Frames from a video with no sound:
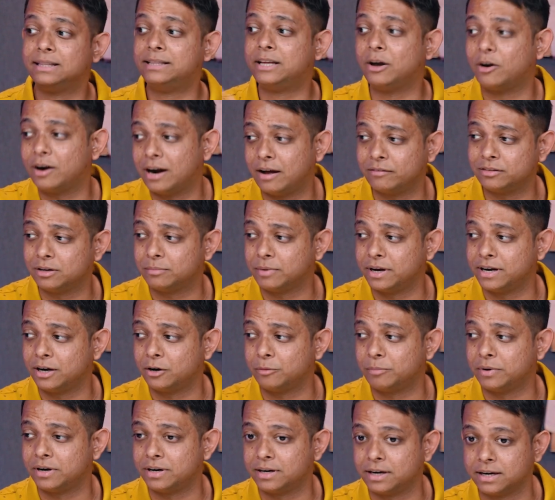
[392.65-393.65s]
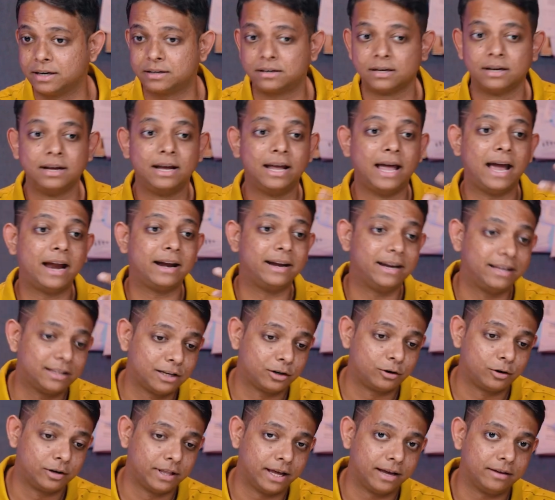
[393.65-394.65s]
They don't have the money to build it, and
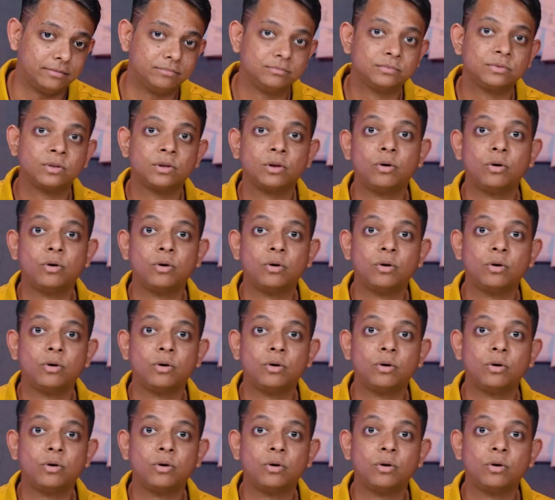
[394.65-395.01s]
neither do they.